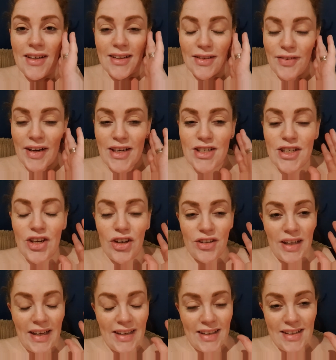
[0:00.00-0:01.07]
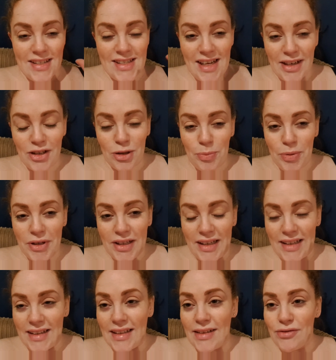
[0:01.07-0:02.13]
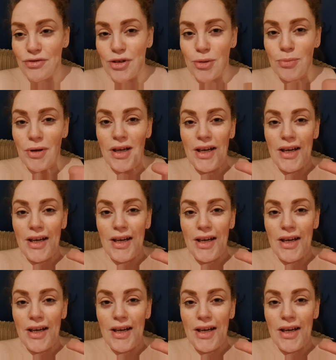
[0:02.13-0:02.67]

They've actually got like a setup in the living room.